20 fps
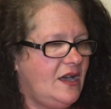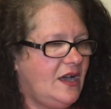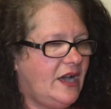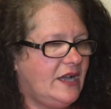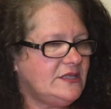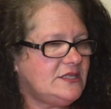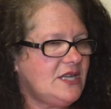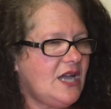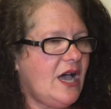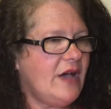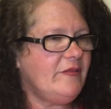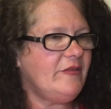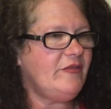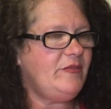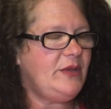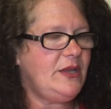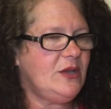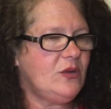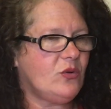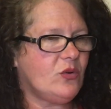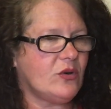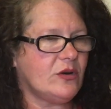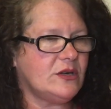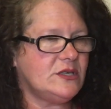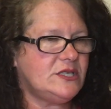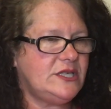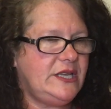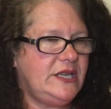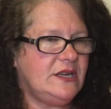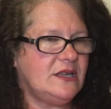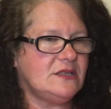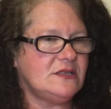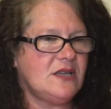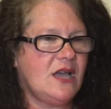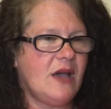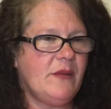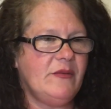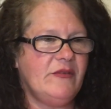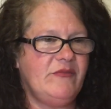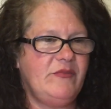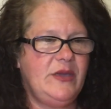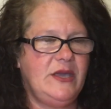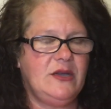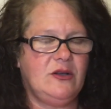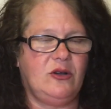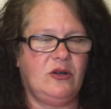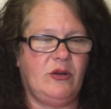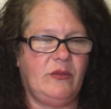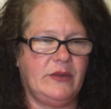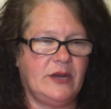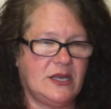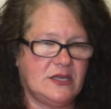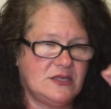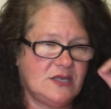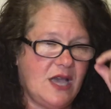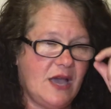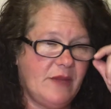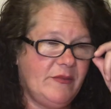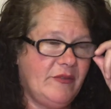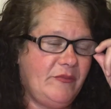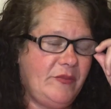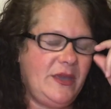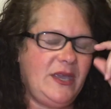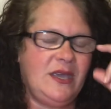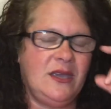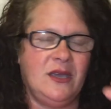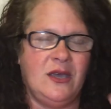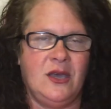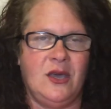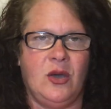on top of being quarantined, on top of being home, and on top of being